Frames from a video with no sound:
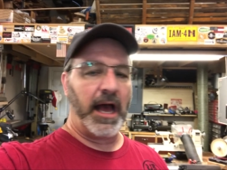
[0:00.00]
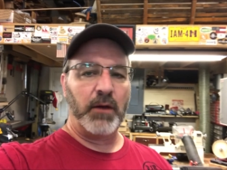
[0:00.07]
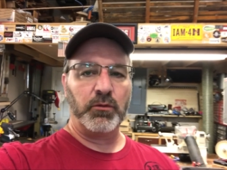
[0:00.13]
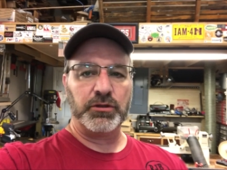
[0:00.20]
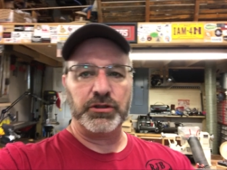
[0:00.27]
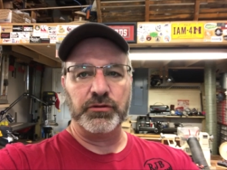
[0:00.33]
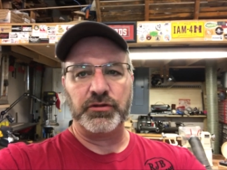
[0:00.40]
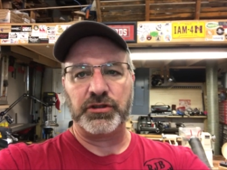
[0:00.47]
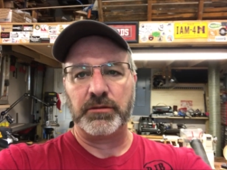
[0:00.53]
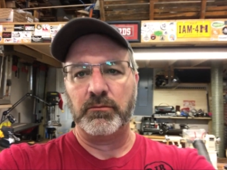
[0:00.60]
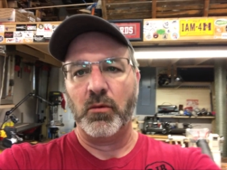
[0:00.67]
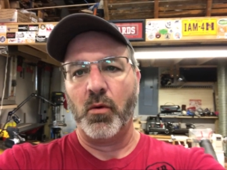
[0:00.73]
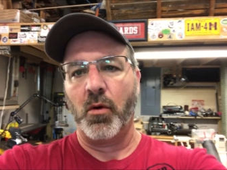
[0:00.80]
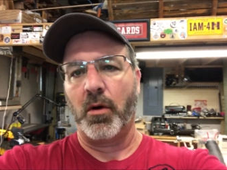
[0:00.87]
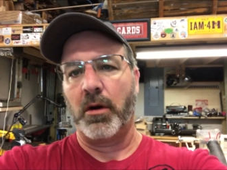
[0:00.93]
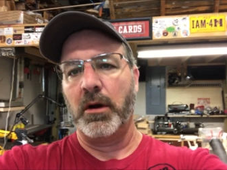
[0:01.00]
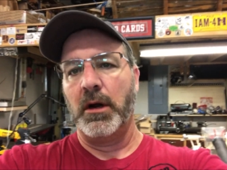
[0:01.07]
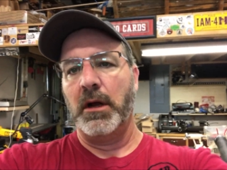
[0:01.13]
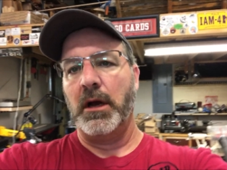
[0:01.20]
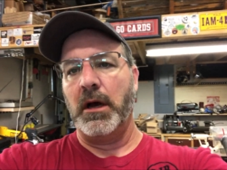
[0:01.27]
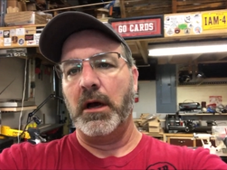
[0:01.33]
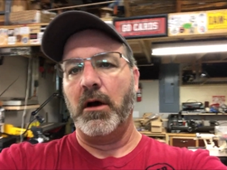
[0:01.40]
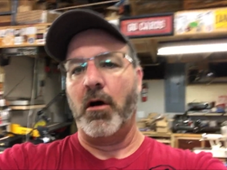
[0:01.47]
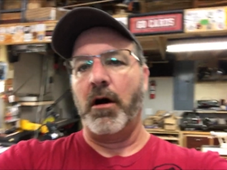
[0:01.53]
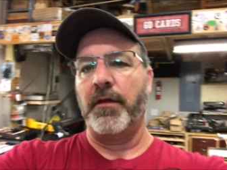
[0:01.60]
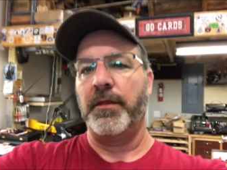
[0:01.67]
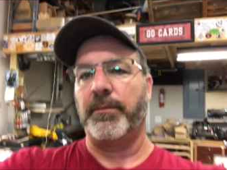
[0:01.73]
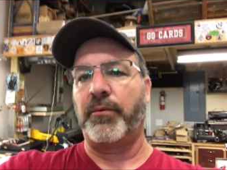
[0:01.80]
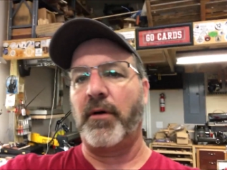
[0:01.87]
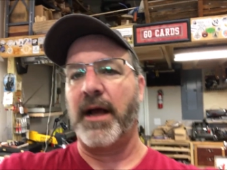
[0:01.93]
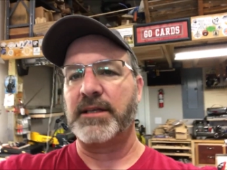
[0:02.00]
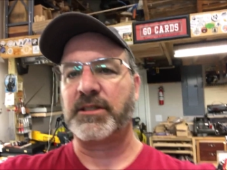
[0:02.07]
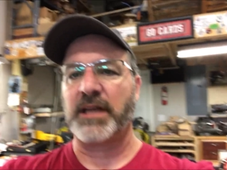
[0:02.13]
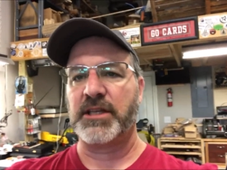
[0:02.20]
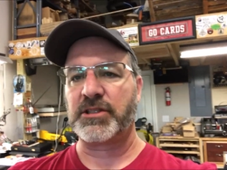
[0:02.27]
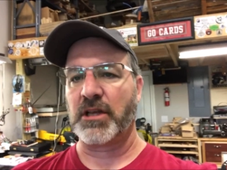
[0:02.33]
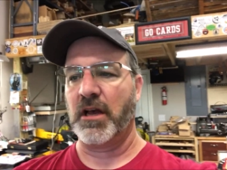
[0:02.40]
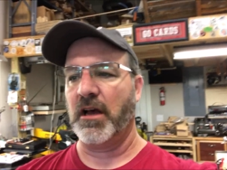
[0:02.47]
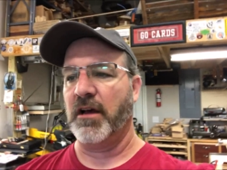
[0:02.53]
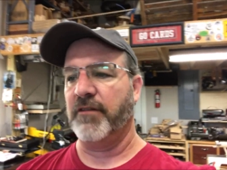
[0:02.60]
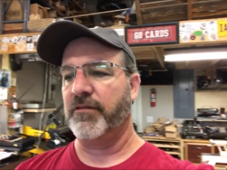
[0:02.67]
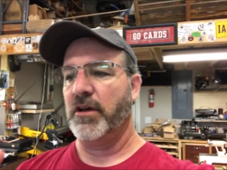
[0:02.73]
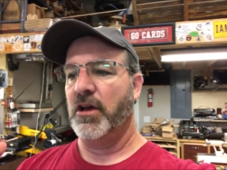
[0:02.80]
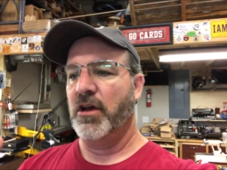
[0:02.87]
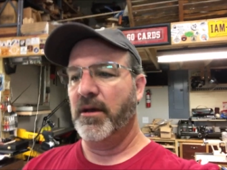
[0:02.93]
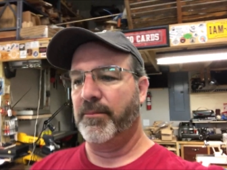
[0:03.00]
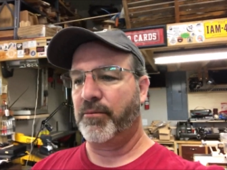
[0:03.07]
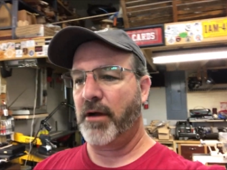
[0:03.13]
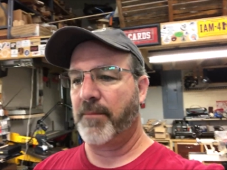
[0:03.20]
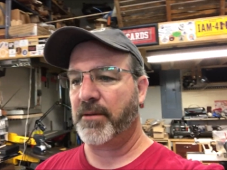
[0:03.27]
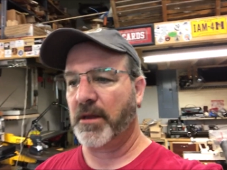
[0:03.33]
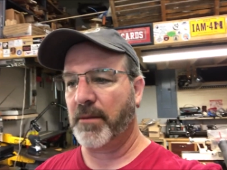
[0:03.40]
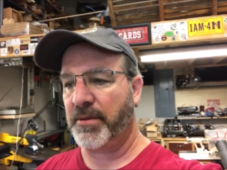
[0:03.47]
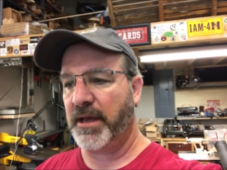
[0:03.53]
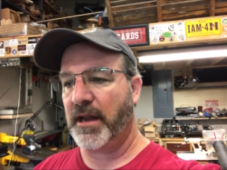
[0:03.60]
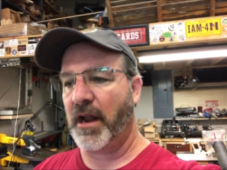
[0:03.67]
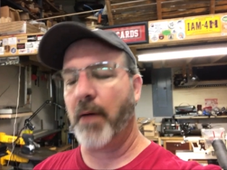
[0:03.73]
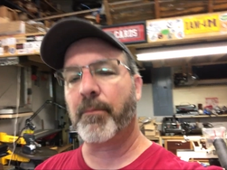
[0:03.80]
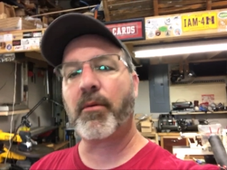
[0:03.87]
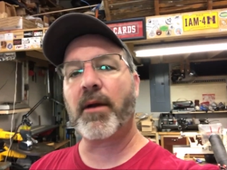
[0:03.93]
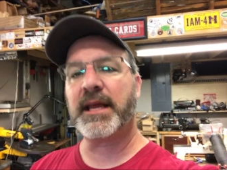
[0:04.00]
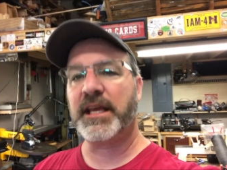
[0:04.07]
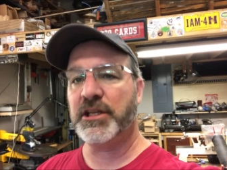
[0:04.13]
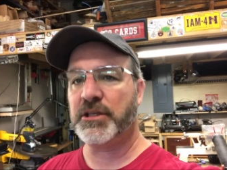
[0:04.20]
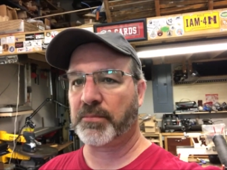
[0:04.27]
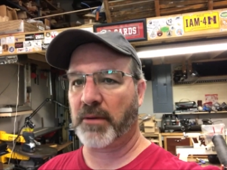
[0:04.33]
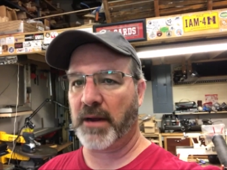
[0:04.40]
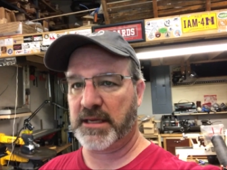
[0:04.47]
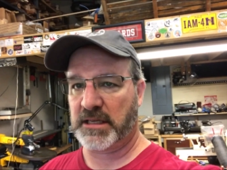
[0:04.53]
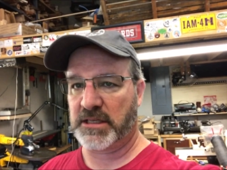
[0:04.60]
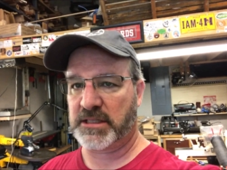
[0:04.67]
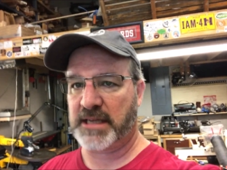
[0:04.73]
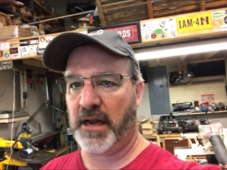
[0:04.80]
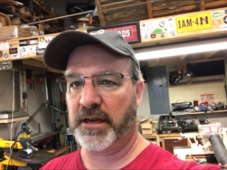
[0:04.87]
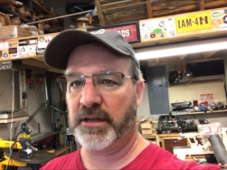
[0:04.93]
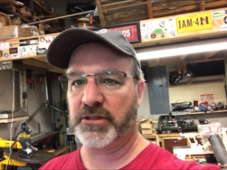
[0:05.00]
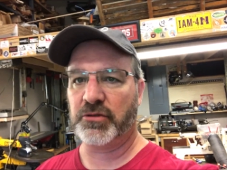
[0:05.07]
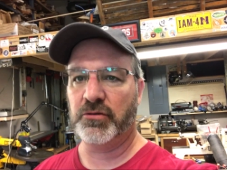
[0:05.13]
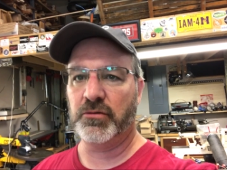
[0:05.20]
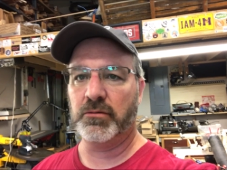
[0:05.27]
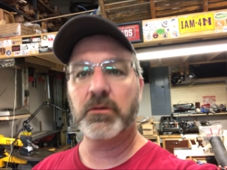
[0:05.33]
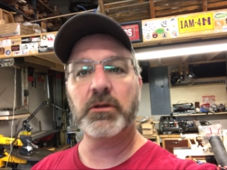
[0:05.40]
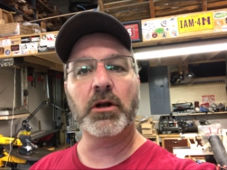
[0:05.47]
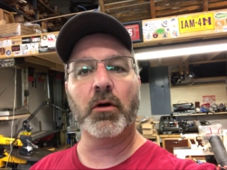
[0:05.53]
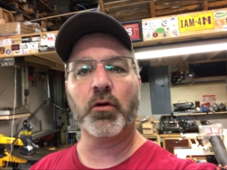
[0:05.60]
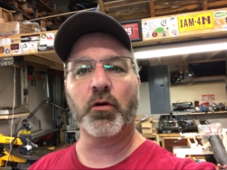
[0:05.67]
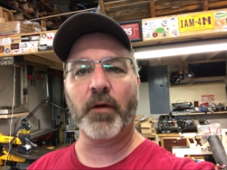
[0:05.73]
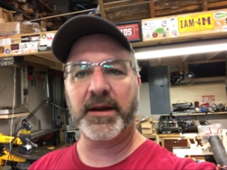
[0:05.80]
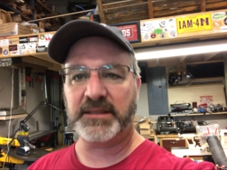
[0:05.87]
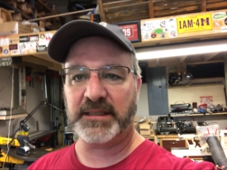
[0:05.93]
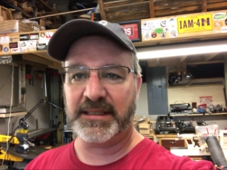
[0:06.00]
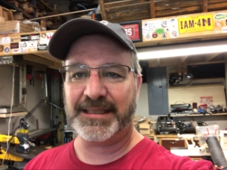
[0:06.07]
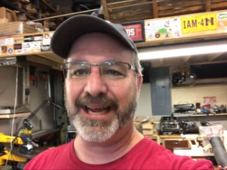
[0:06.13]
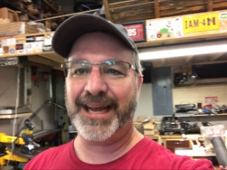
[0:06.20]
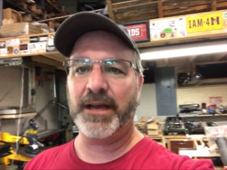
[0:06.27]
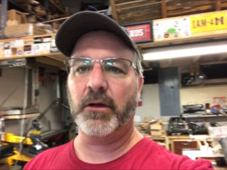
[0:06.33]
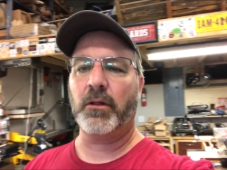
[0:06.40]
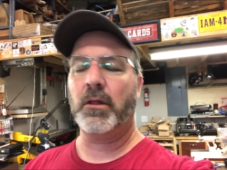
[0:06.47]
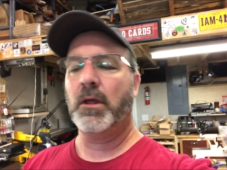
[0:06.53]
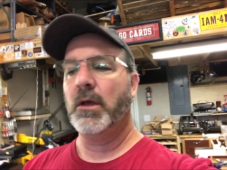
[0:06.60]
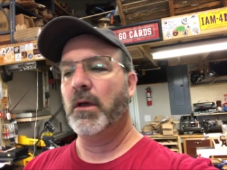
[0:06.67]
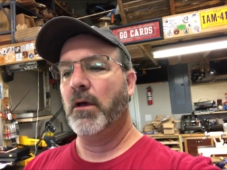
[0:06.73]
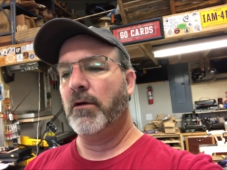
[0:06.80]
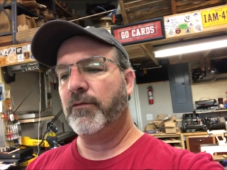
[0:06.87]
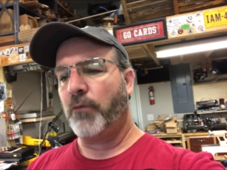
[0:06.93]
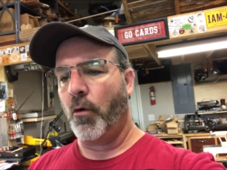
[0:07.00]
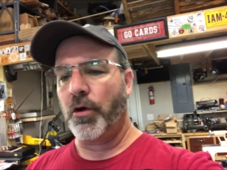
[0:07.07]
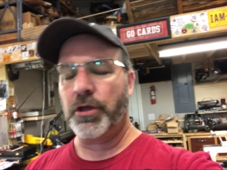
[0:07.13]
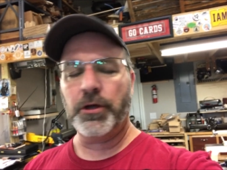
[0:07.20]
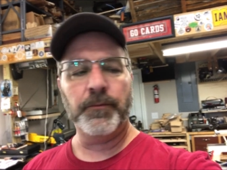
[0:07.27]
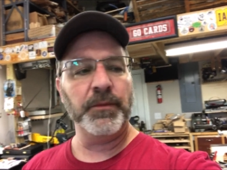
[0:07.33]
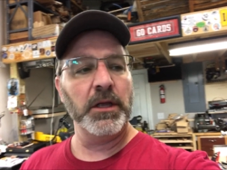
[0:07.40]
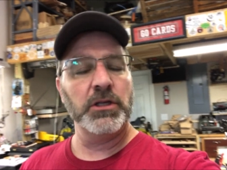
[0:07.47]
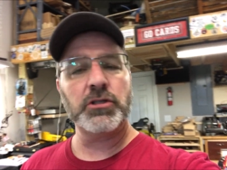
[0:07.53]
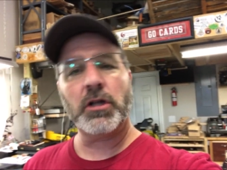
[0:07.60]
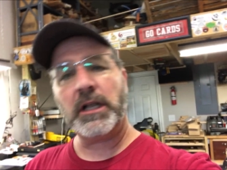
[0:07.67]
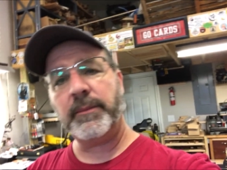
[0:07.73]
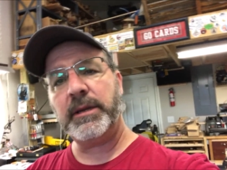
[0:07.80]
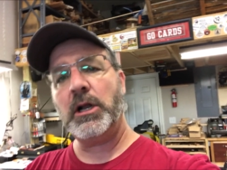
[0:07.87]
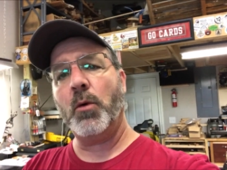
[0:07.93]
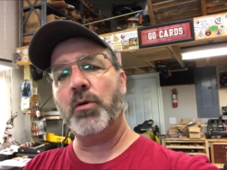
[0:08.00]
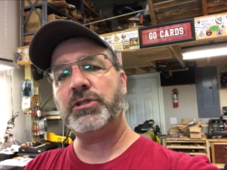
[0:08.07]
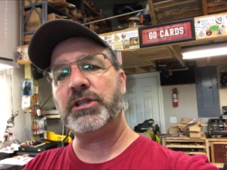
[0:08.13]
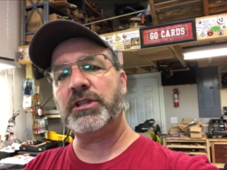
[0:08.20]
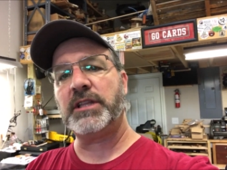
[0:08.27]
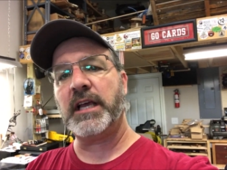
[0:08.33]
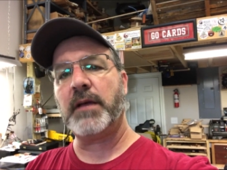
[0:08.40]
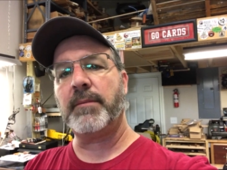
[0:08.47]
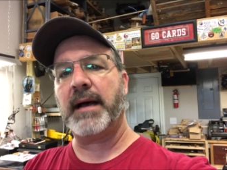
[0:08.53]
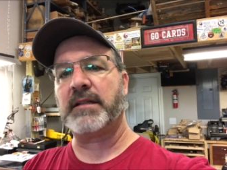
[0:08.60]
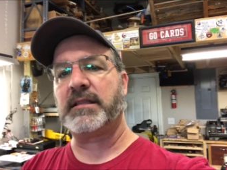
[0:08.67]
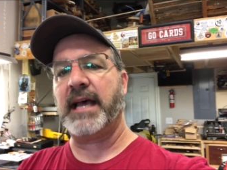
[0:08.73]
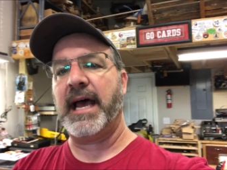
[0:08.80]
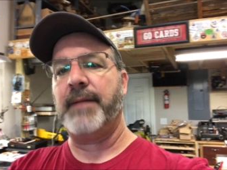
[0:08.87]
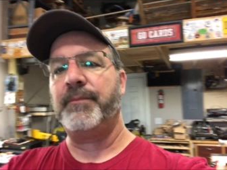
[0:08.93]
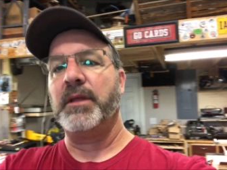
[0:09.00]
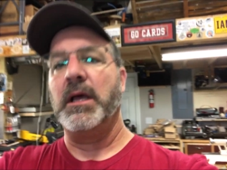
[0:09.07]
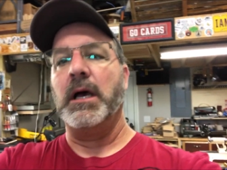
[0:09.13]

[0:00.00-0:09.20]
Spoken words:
I will do some more on the process of prepping a pin. I'll break each process down into great detail for you. So let me know what you think about that.